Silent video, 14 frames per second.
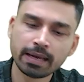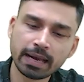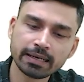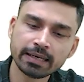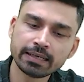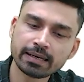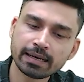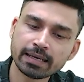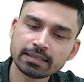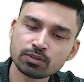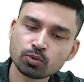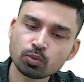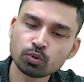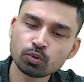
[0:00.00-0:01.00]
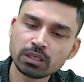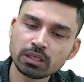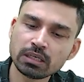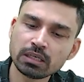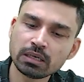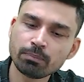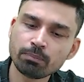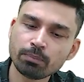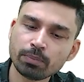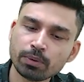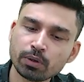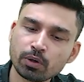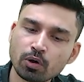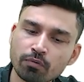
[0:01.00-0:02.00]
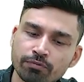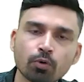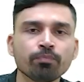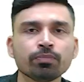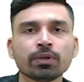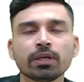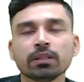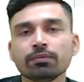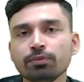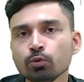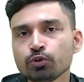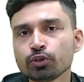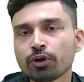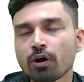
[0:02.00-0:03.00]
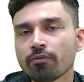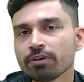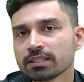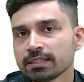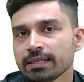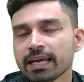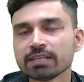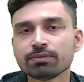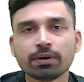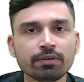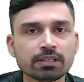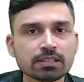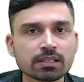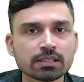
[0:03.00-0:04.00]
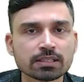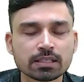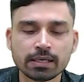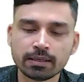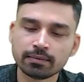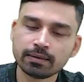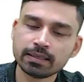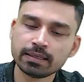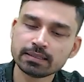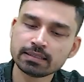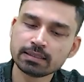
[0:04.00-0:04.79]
And it has a total number of 54. In the future, obviously, as we have discussed, there is a